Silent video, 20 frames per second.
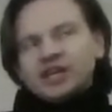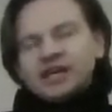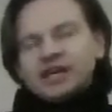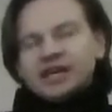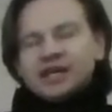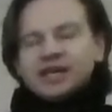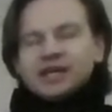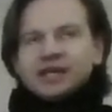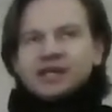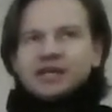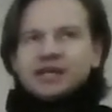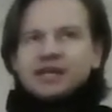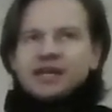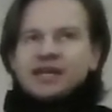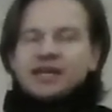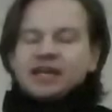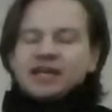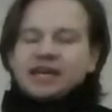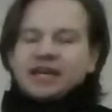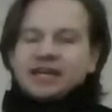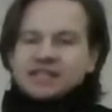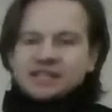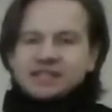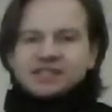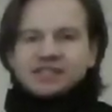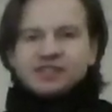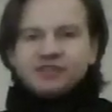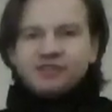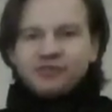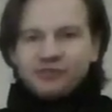as
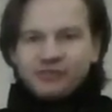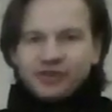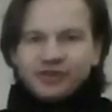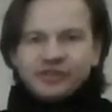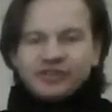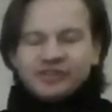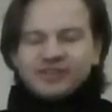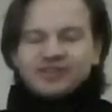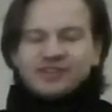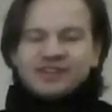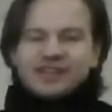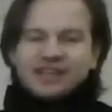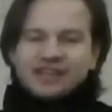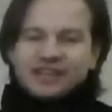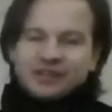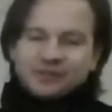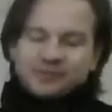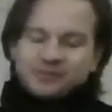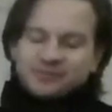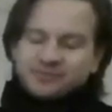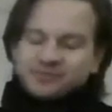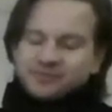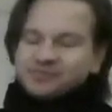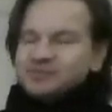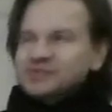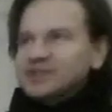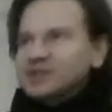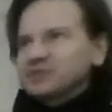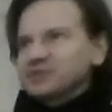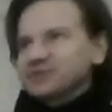different,
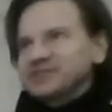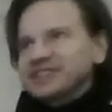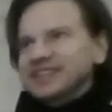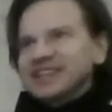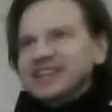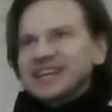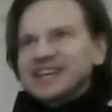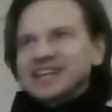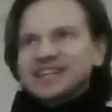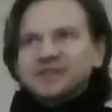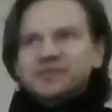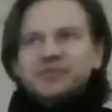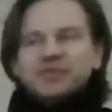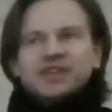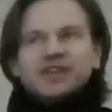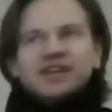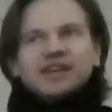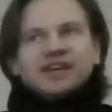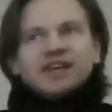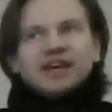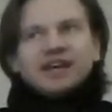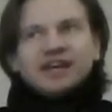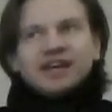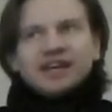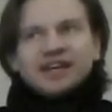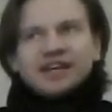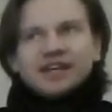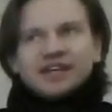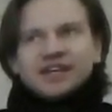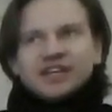how do you say that?
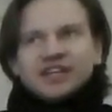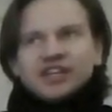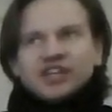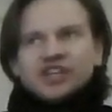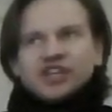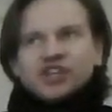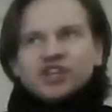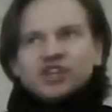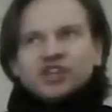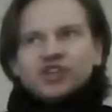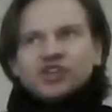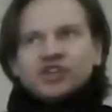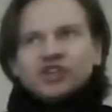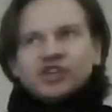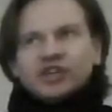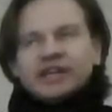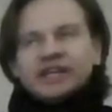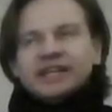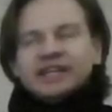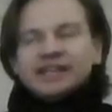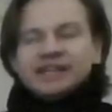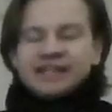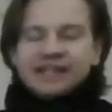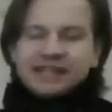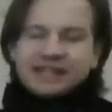The